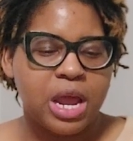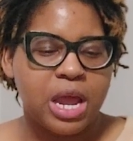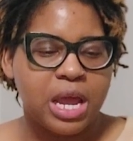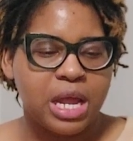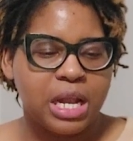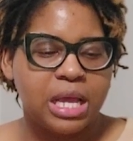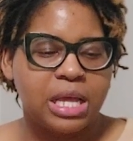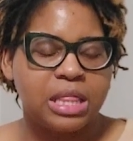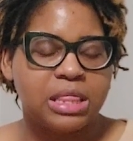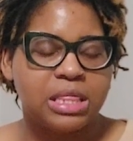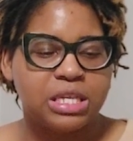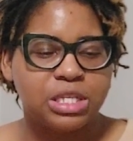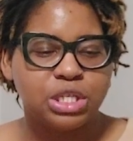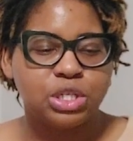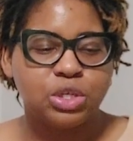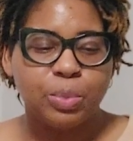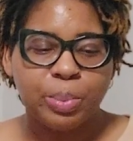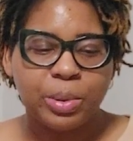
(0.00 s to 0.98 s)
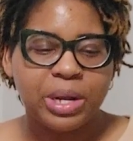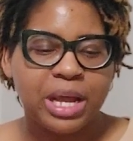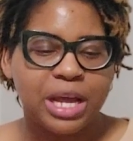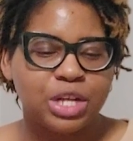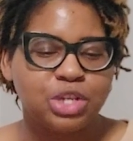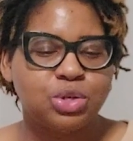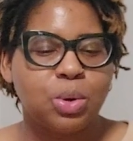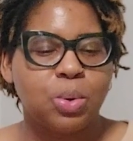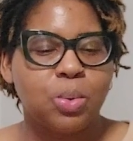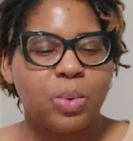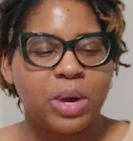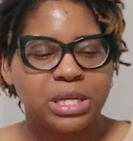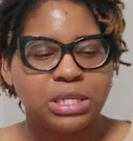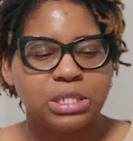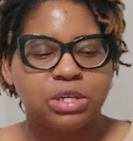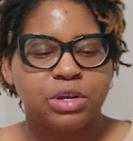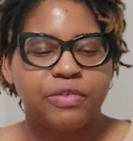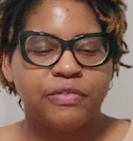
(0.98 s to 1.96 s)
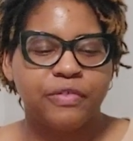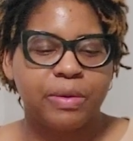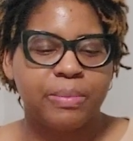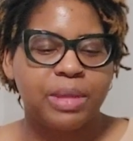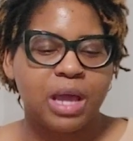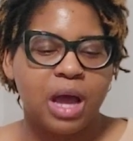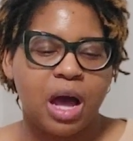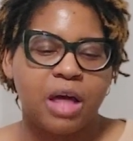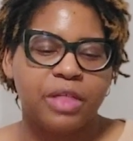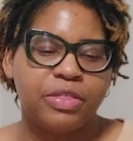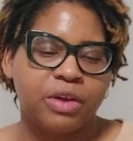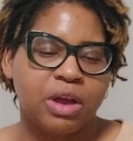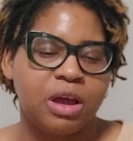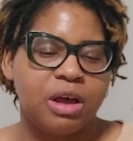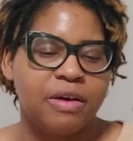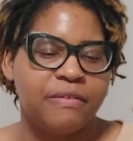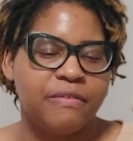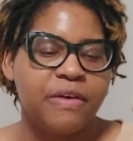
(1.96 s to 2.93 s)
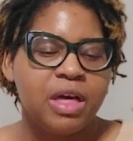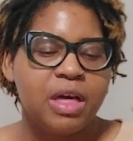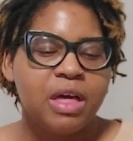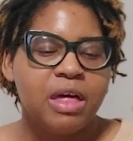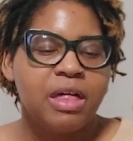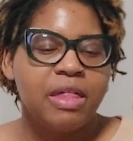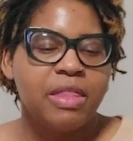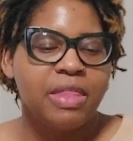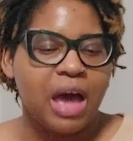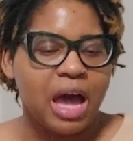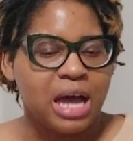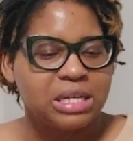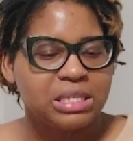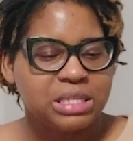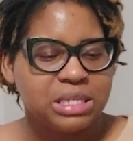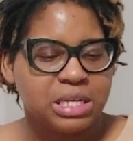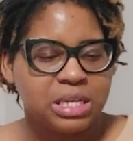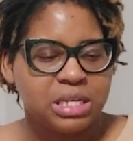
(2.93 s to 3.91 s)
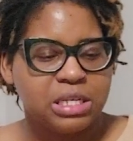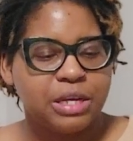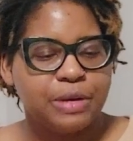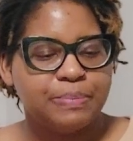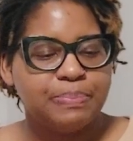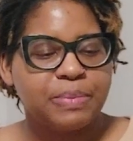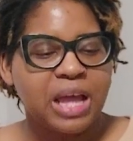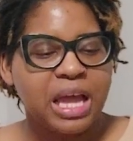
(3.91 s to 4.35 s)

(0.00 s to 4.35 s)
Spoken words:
in the supernatural Western from the author of The Hacienda.